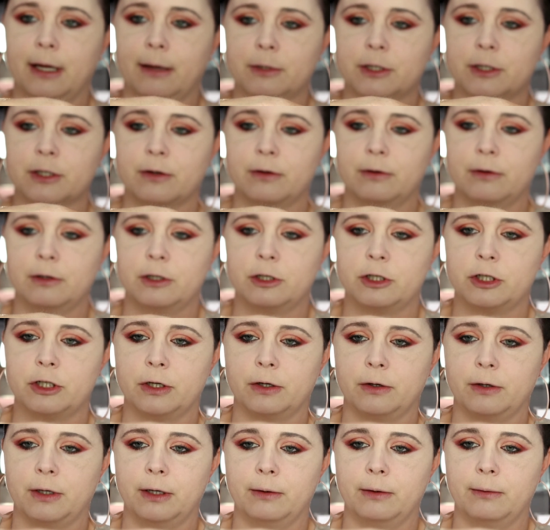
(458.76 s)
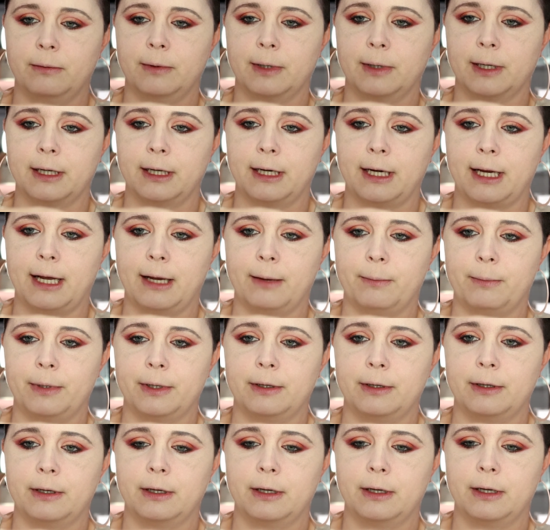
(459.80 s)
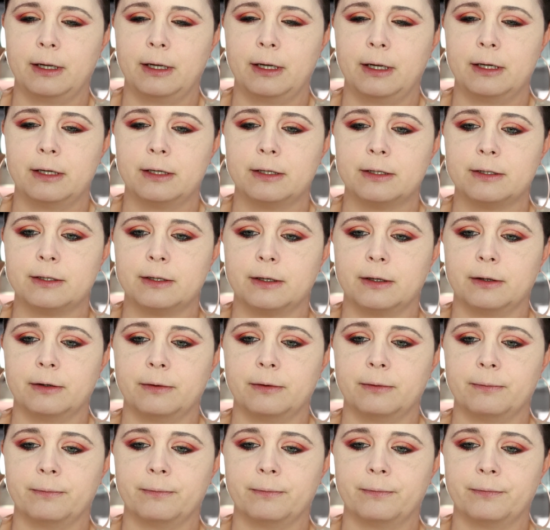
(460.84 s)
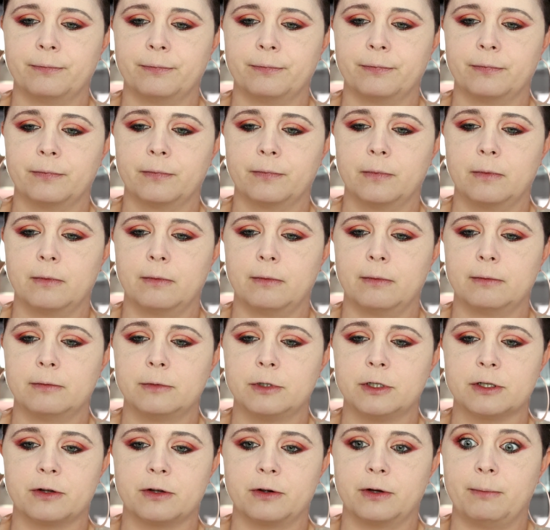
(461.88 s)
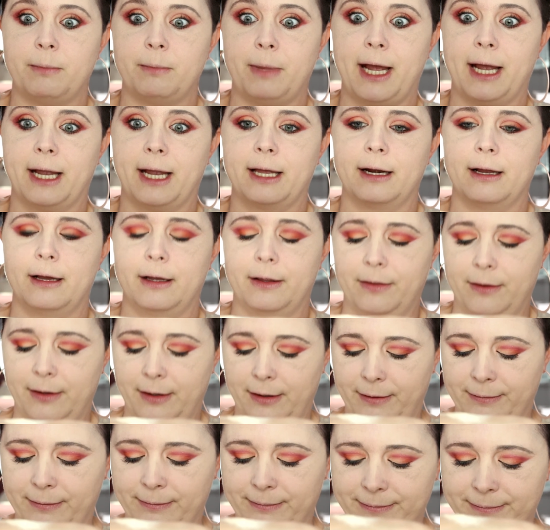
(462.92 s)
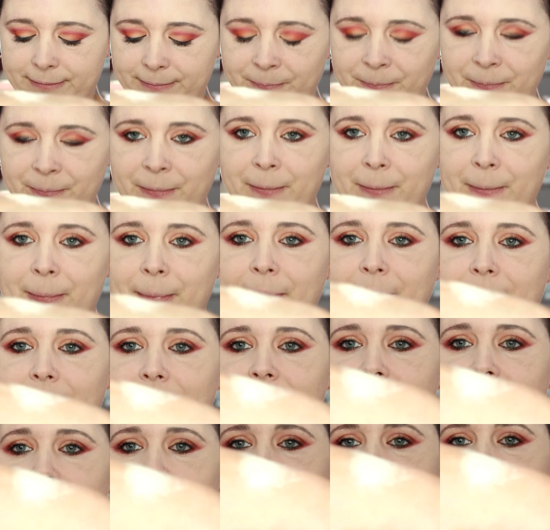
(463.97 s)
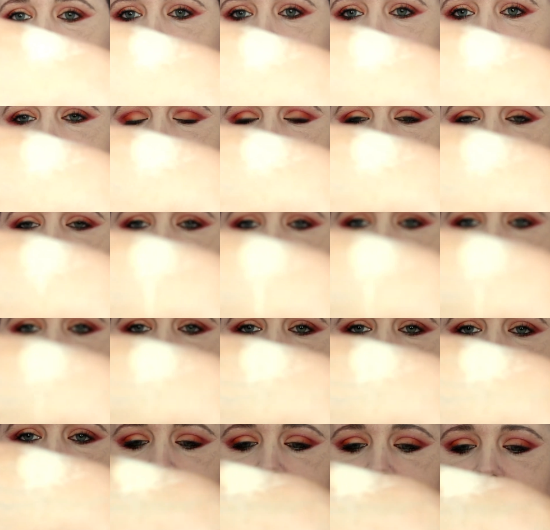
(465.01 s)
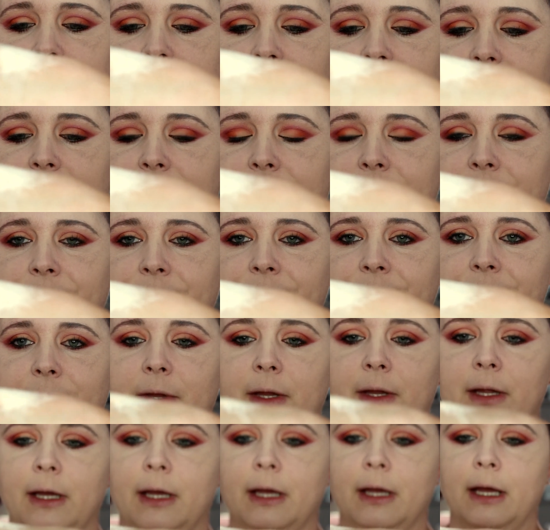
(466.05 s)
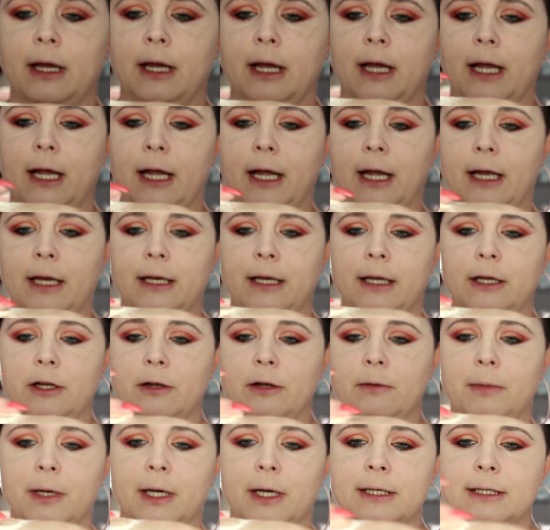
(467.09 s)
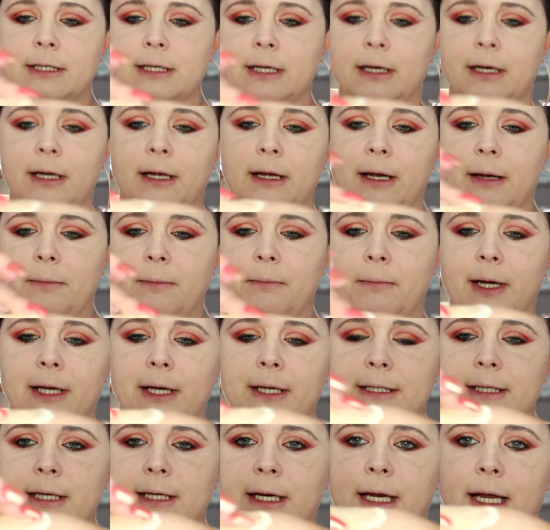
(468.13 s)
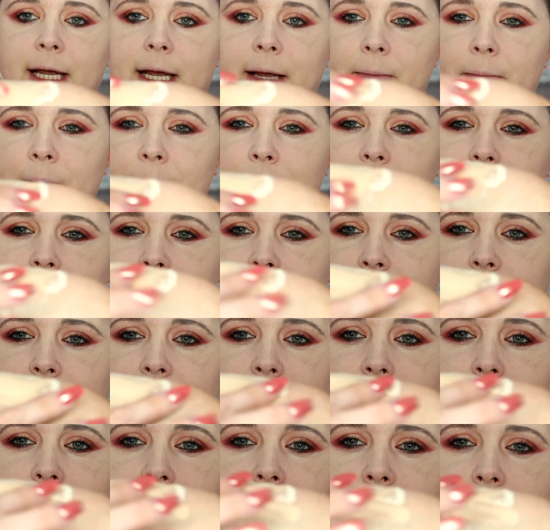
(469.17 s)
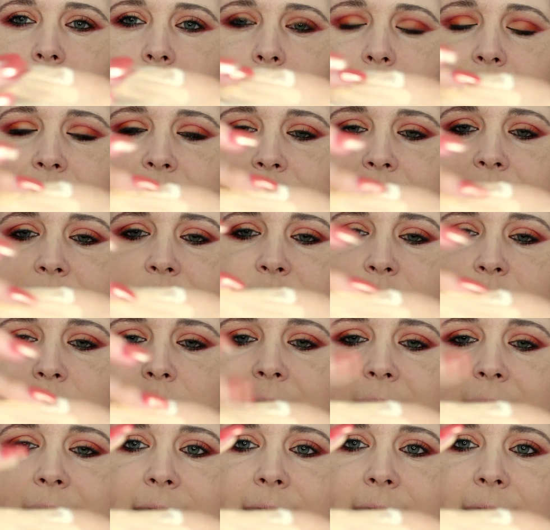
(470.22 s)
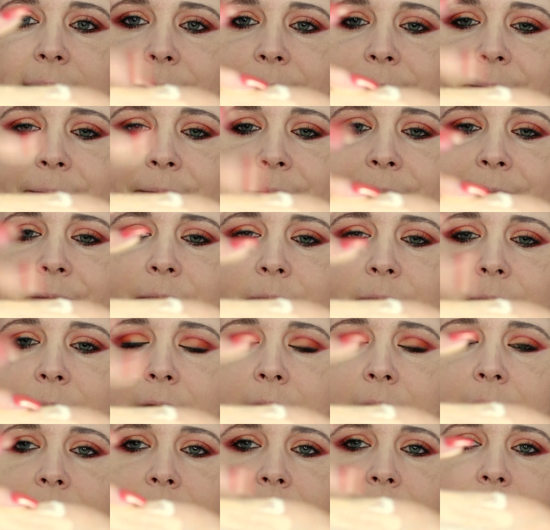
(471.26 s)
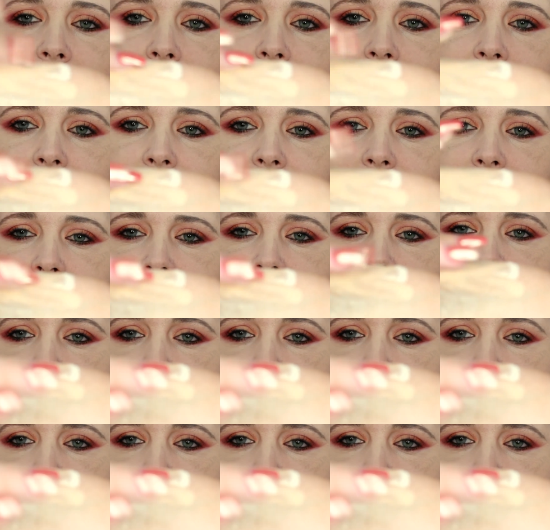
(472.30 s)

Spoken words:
and I'm just going to show you what could happen. So I'm just going to pack it on there. Just so you guys can see. And then you mix it and mix it and mix it. And it almost gets really like a